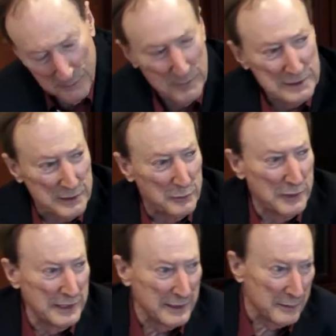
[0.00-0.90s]
Mr.
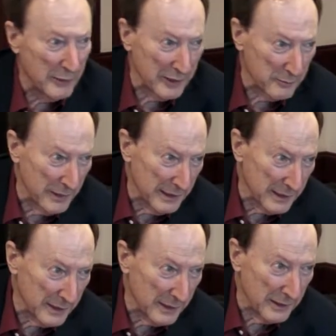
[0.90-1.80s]
Reed wrote back
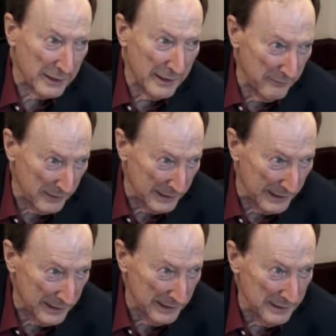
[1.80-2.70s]
a lovely
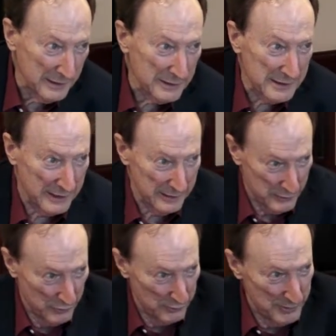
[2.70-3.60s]
letter. Yes, he
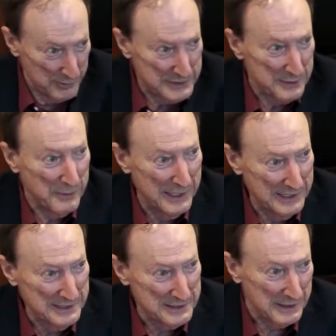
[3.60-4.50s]
called me Mr.
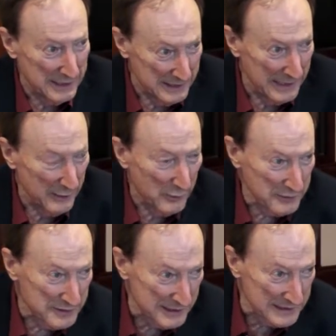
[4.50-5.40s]
Manners. He didn't know I
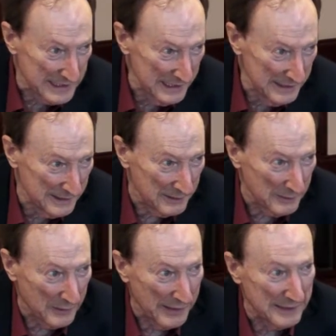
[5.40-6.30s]
was 16, 18
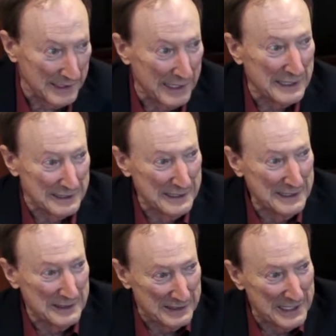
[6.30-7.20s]

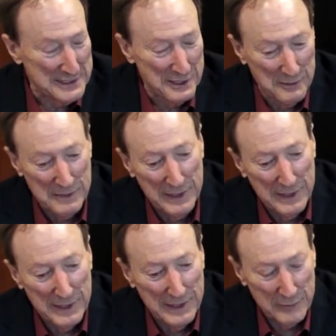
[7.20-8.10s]
at that time.
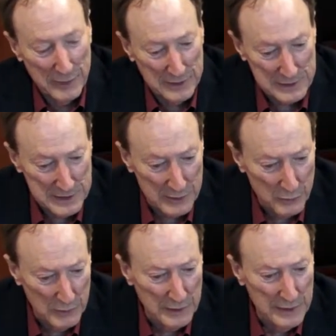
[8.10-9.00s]
He wrote, he said,
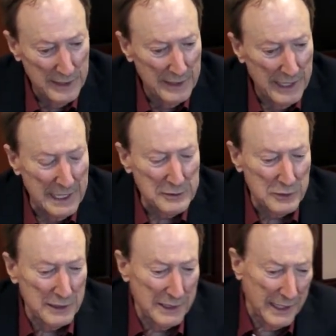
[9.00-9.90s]
well,
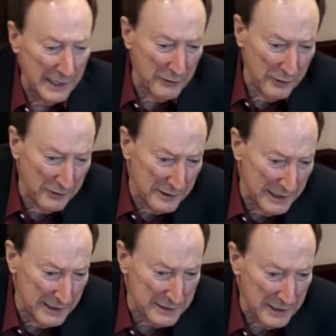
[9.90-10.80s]
actually, our
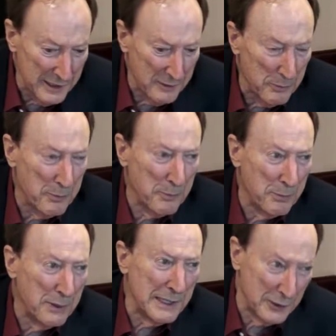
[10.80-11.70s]
ideas are
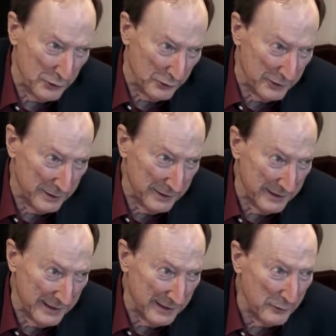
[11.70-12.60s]
pretty good.
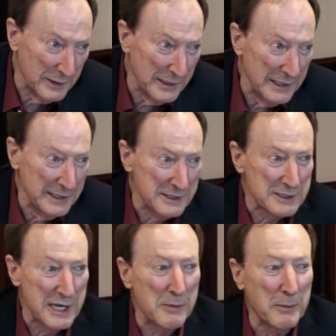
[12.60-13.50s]
They really
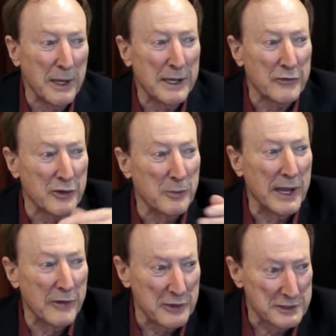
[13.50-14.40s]
stem back from
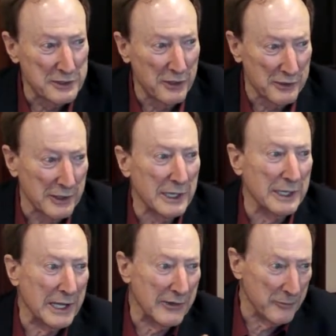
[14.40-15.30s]
Aristotle,
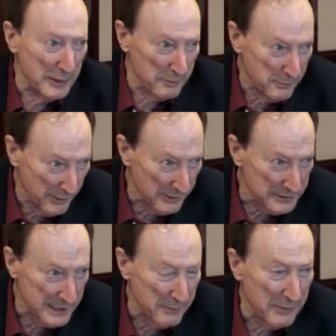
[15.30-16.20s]
and they've been
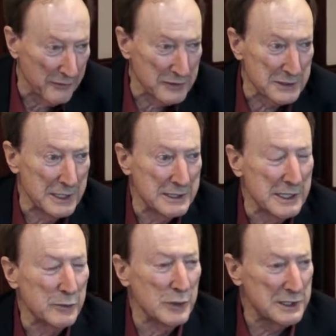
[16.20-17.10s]
polished up ever since,
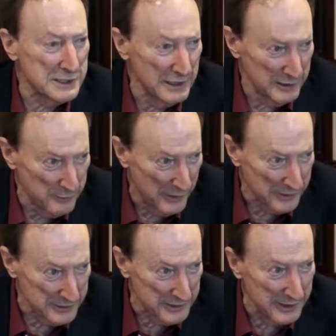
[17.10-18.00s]
and we're still
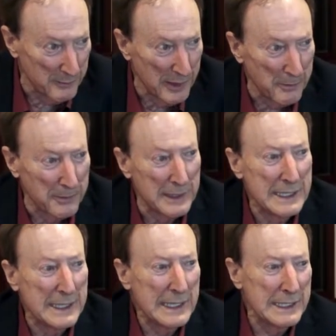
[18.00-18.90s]
polishing them up.
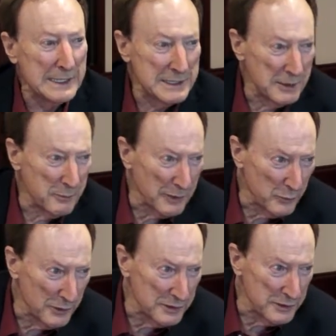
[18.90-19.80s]
And he said, but
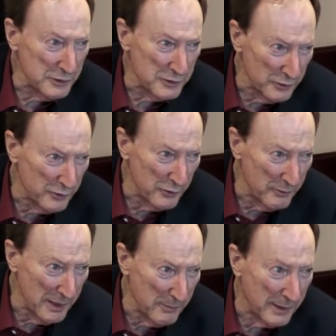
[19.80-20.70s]
what you should
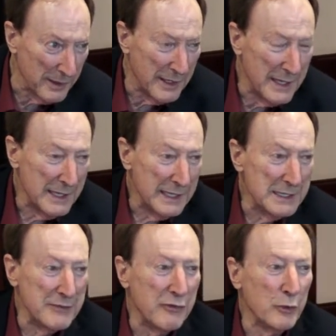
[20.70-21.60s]
remember
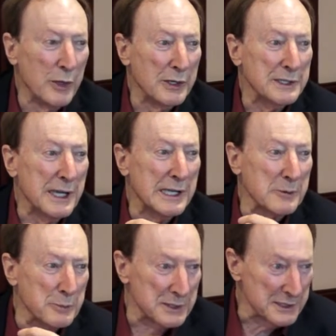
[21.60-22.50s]
is, if you want to take a
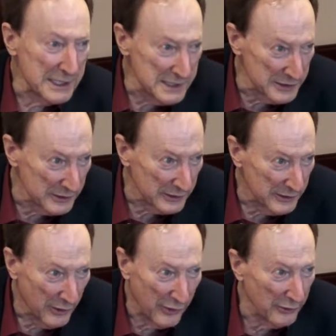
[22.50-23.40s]
position
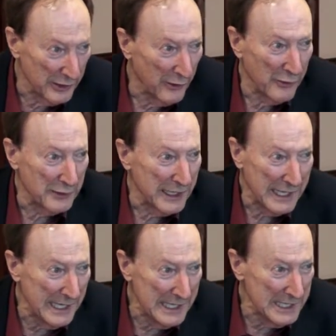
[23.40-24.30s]
on
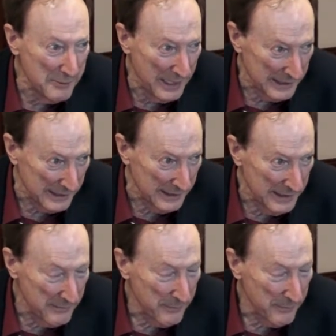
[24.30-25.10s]
any matter,